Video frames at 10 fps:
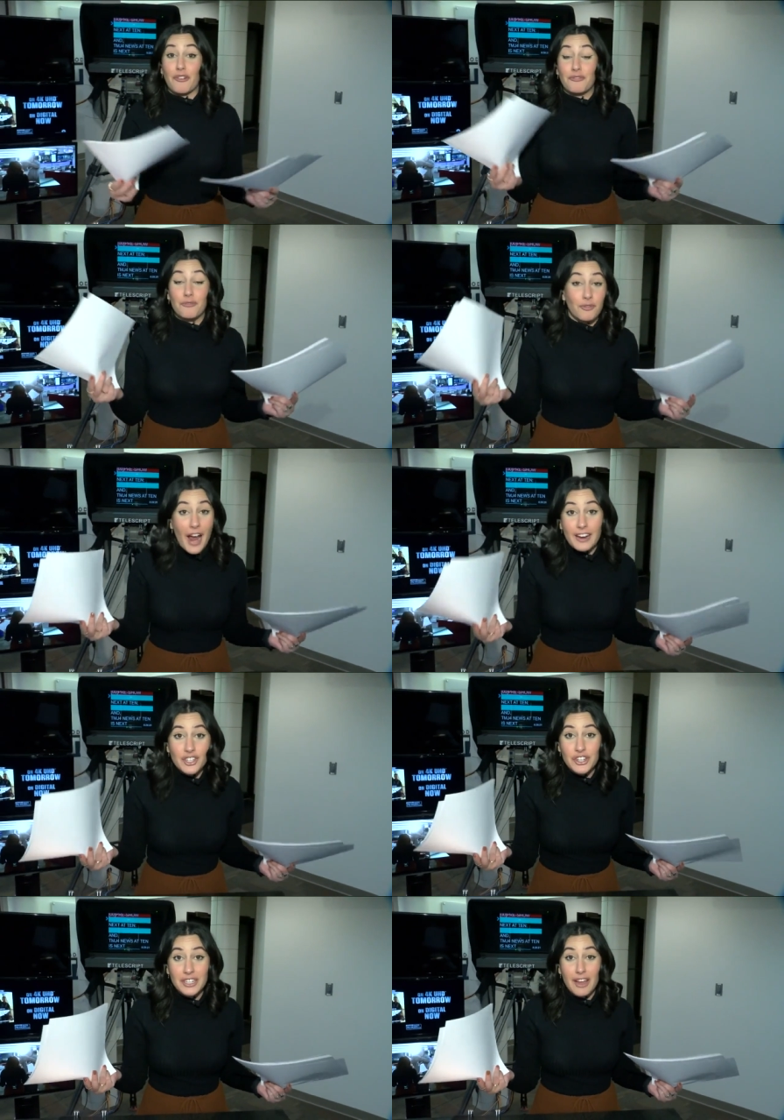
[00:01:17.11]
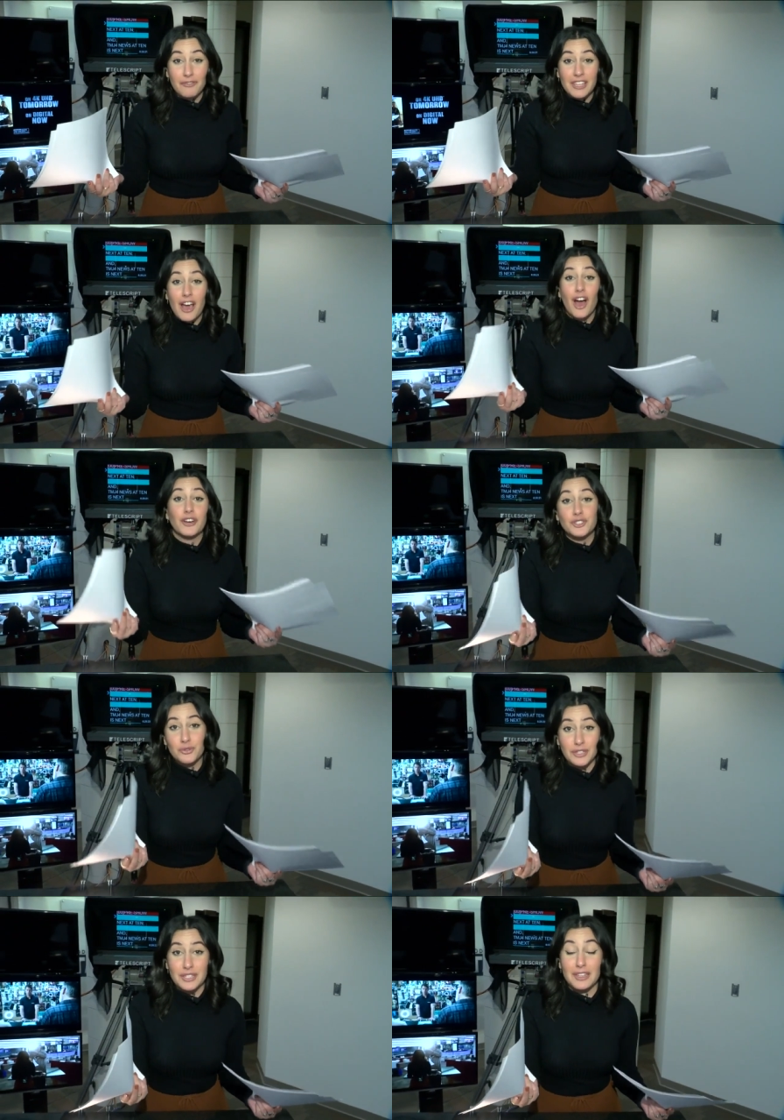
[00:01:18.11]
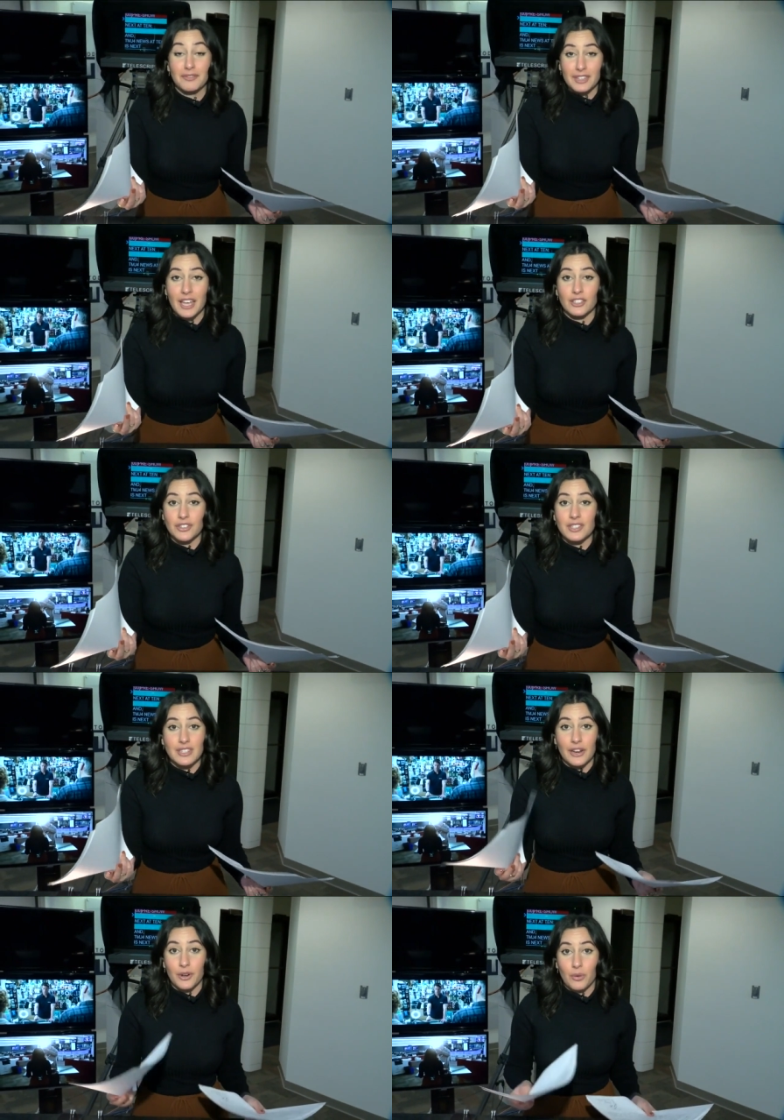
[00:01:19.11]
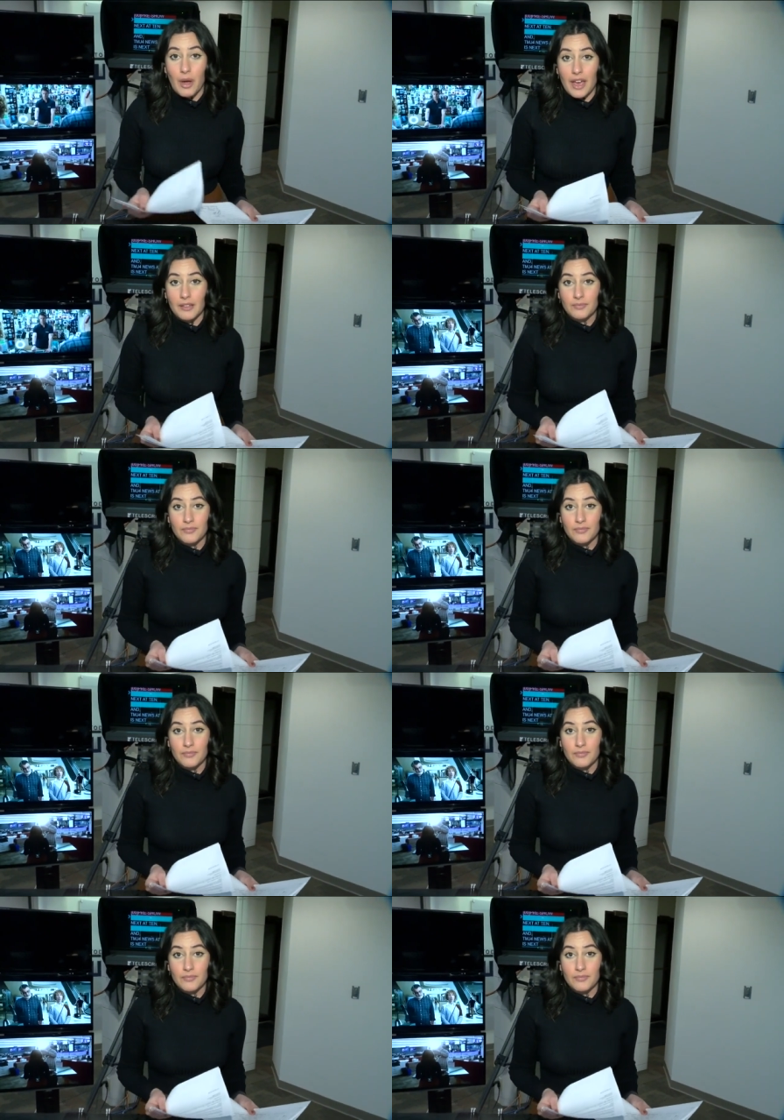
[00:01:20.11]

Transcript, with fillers: a fraction of the hundreds of letters sent her way.